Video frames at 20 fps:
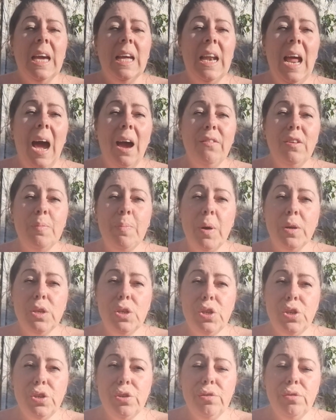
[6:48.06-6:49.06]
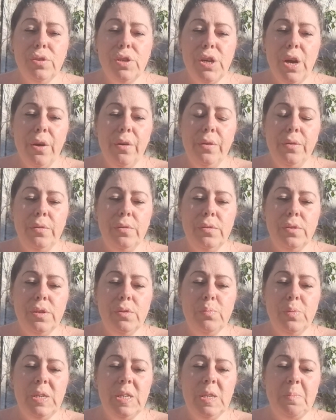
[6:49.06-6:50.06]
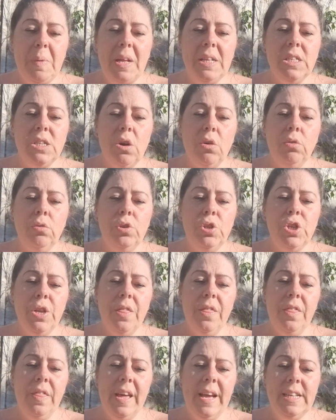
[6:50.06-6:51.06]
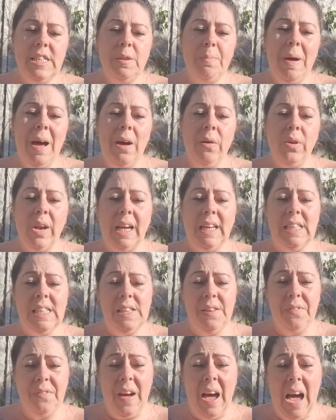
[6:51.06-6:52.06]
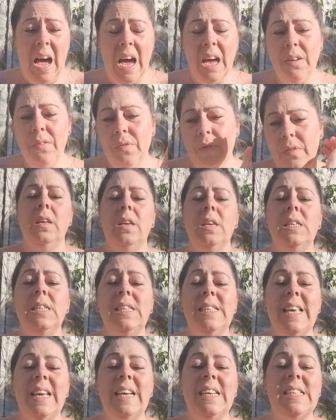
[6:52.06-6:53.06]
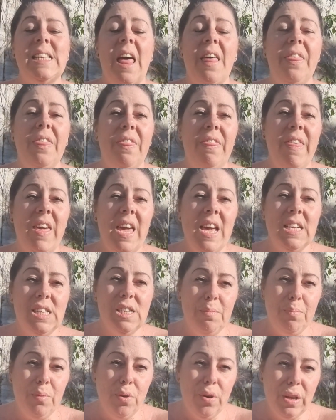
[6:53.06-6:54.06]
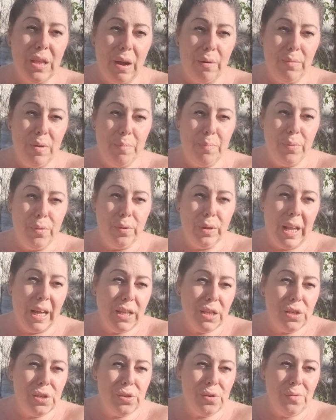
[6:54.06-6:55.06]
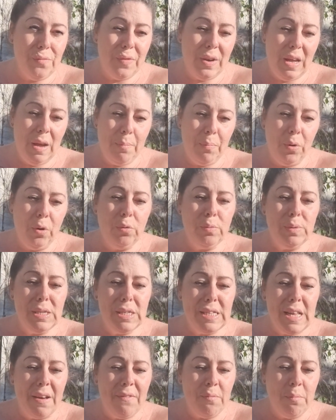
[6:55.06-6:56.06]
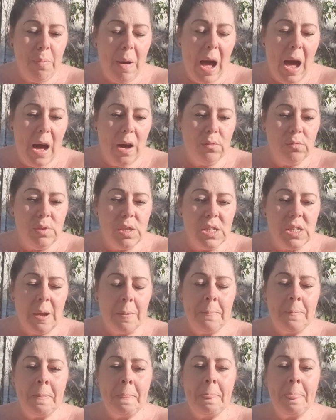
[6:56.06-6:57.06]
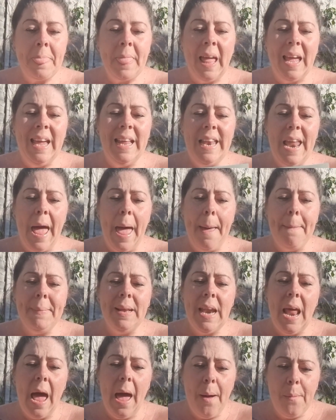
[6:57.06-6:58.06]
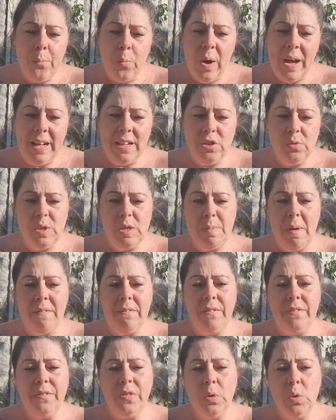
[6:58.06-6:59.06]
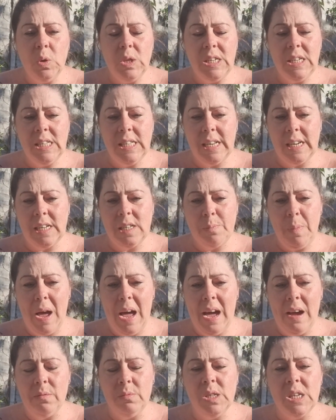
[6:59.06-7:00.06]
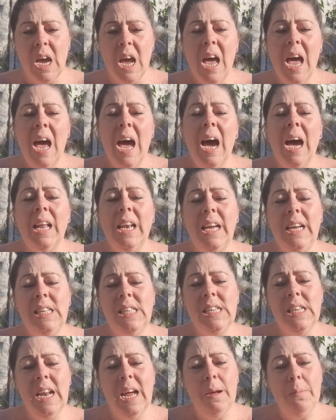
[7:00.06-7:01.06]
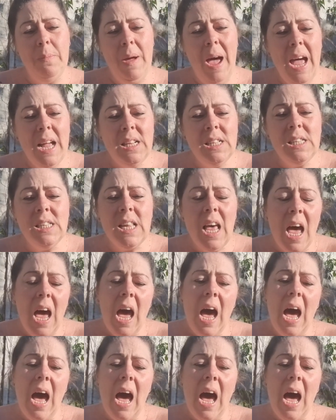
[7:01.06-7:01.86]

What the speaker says: In Harry Potter Studios, we spent £130.95. The 6th theatre book that we bought, like the souvenir book, was £7. In M&M World, we spent £46.89.